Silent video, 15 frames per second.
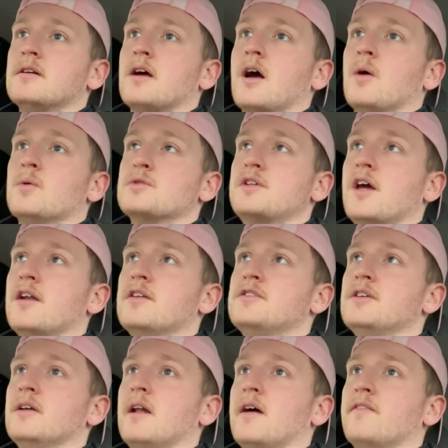I was gonna
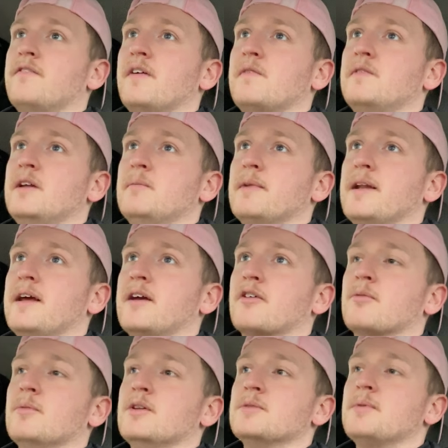do like 15 minute
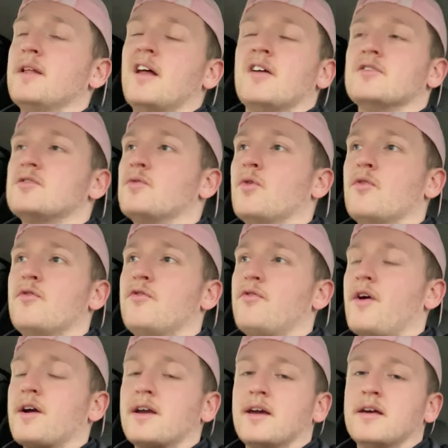increments, but then I just thought,
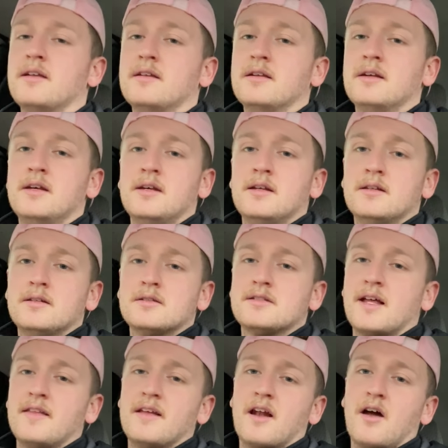fuck it.
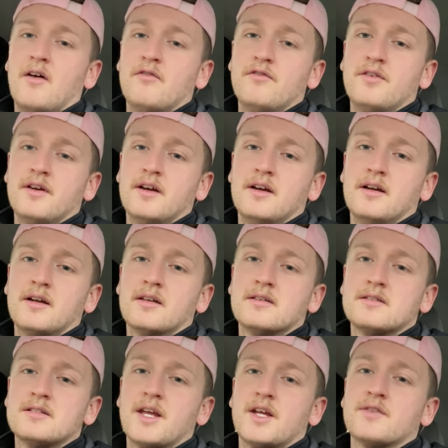Set the alarm for
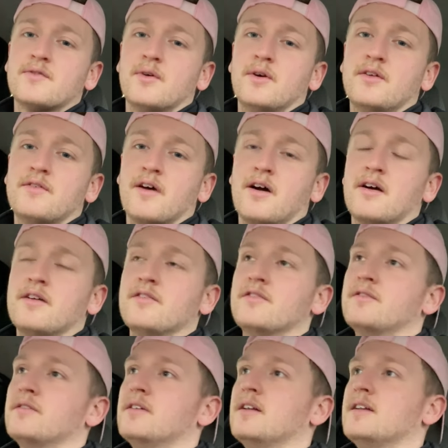6:45,
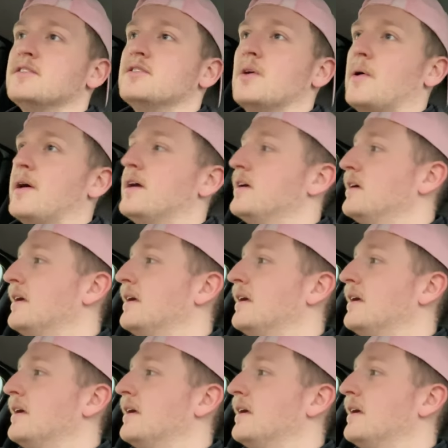let's do it.